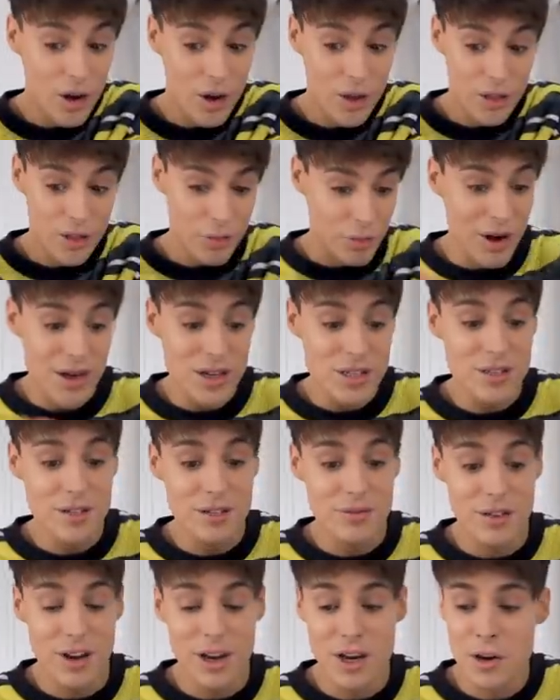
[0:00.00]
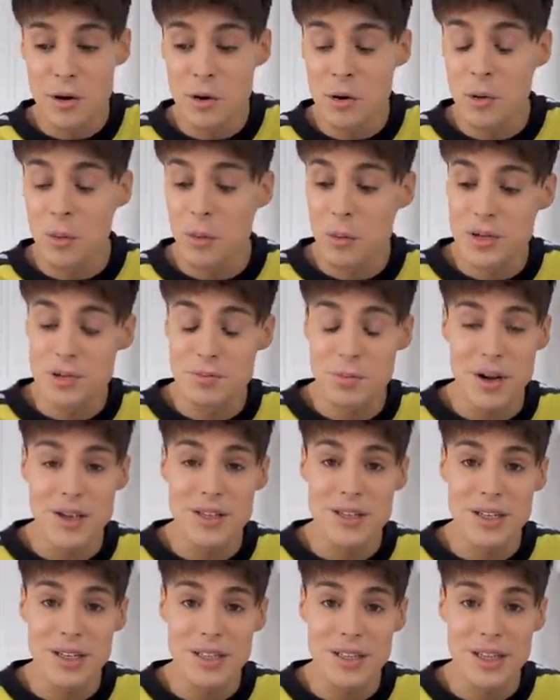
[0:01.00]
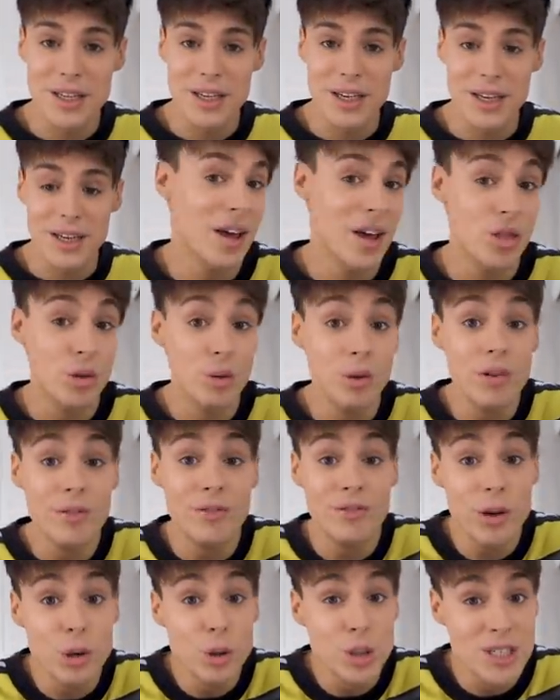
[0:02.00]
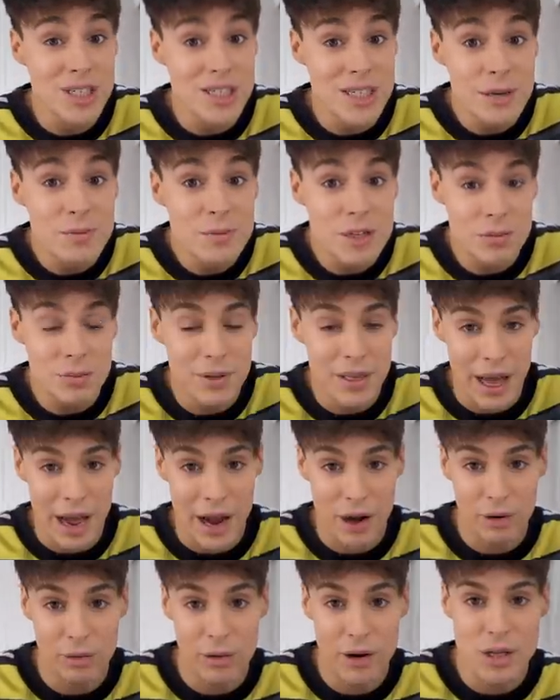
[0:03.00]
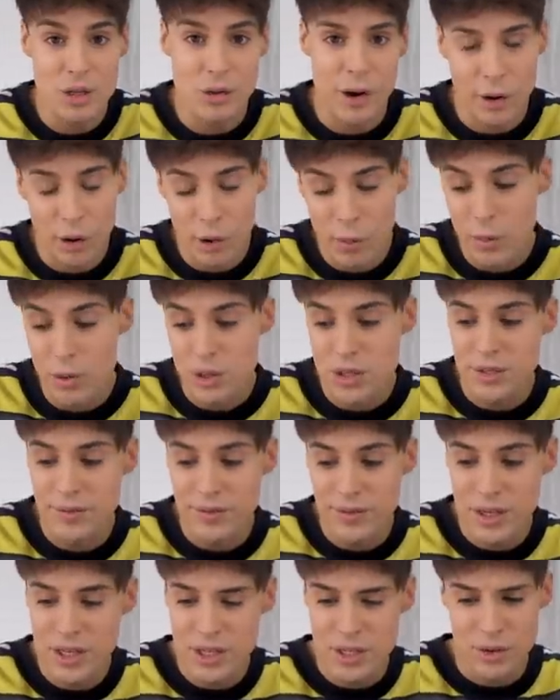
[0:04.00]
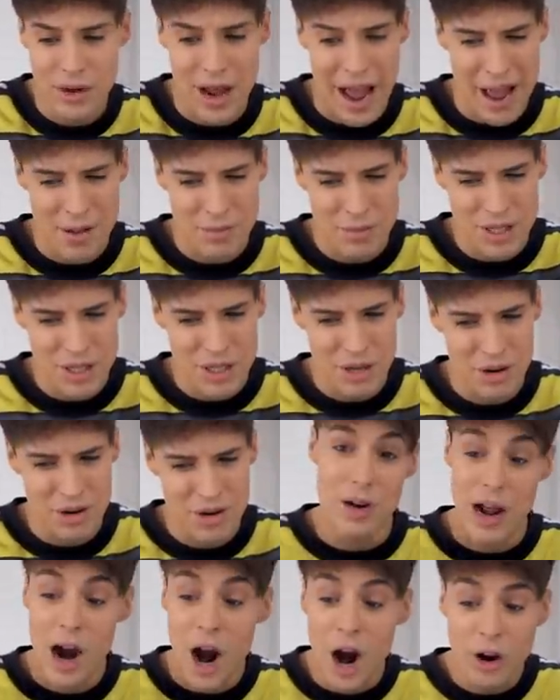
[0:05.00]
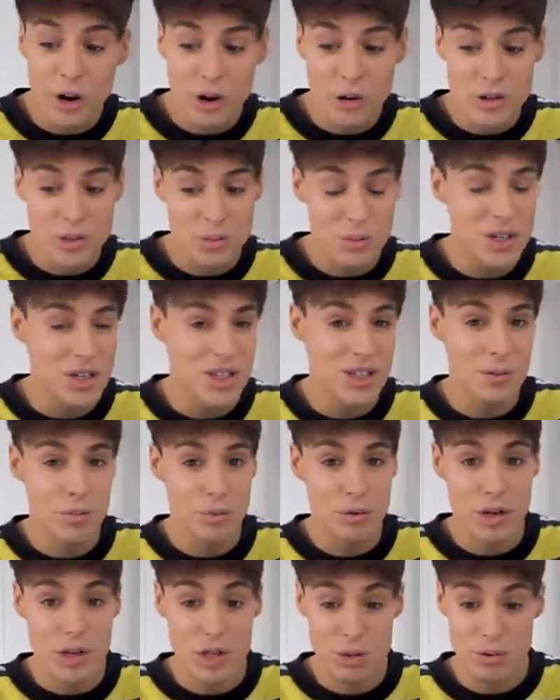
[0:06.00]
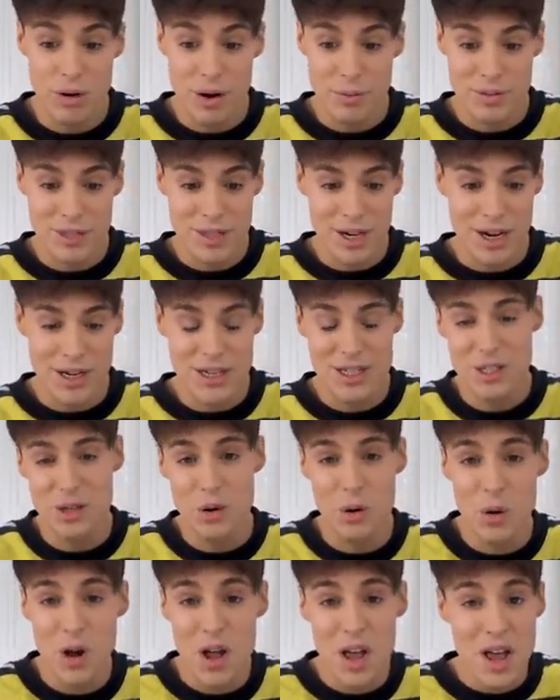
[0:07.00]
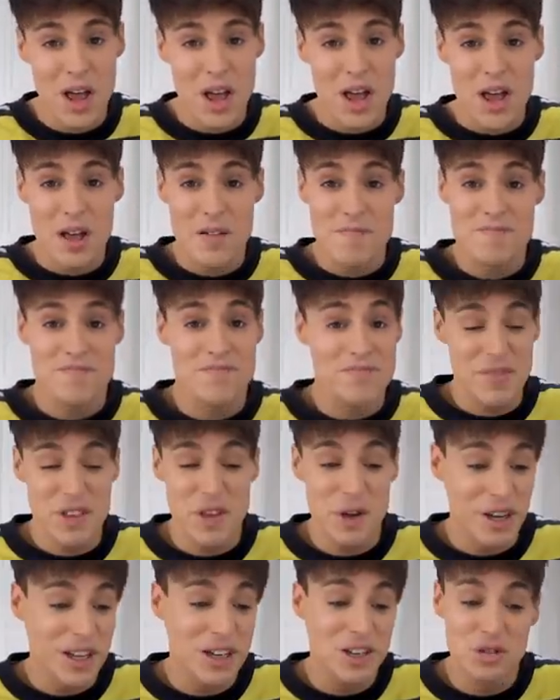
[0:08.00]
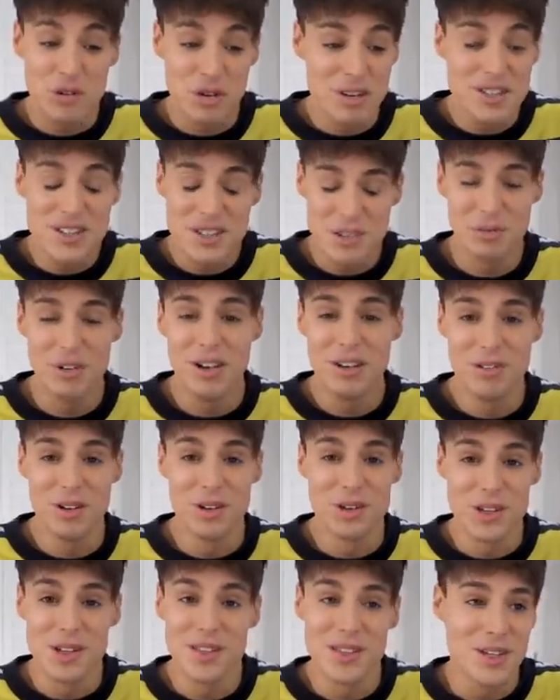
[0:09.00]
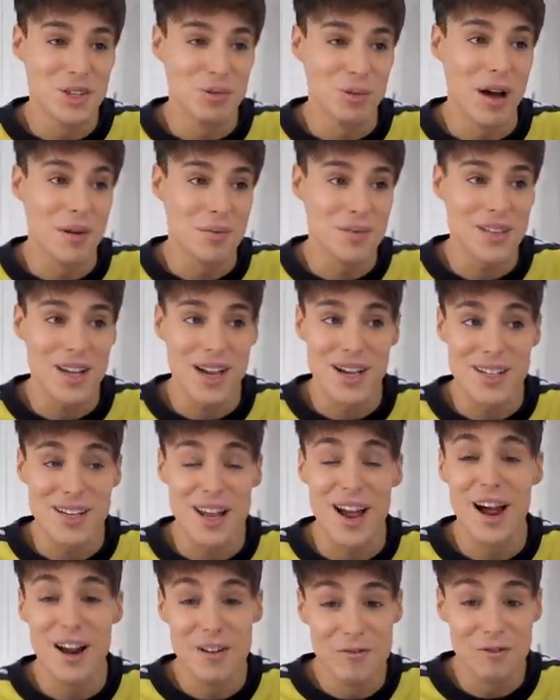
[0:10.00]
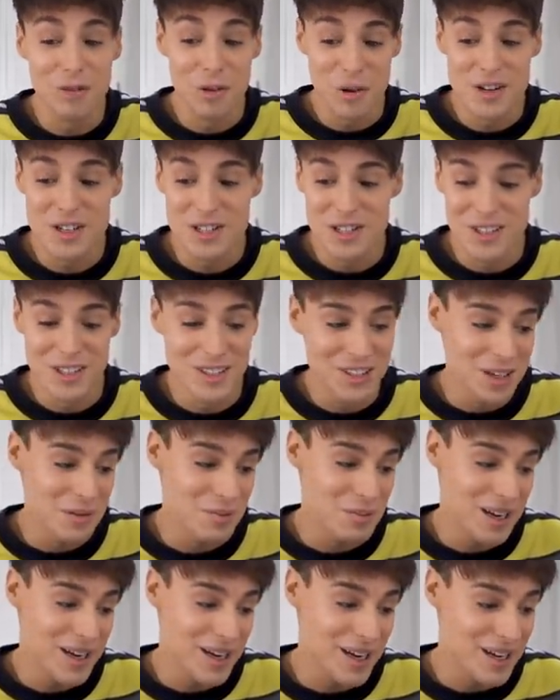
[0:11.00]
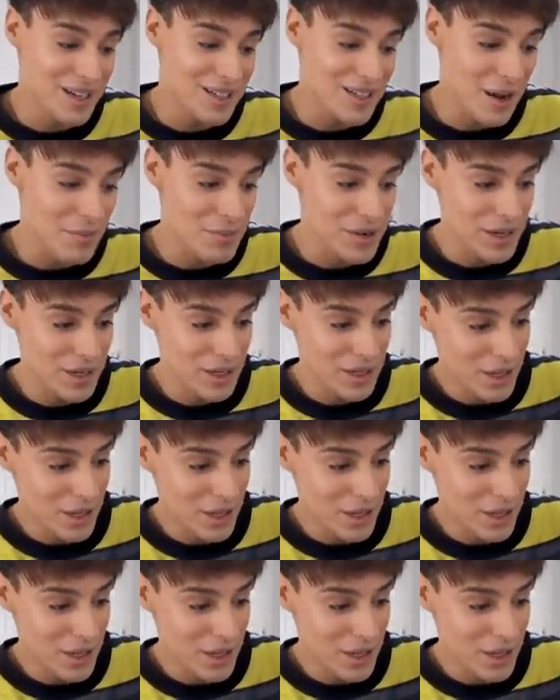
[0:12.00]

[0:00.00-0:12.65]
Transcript: The rest of the video was basically, the reviews seem to be accurate, so I got most of these on Amazon, Argos, which is a British website, so you can trust the reviews on these websites, unfortunately, because, I mean,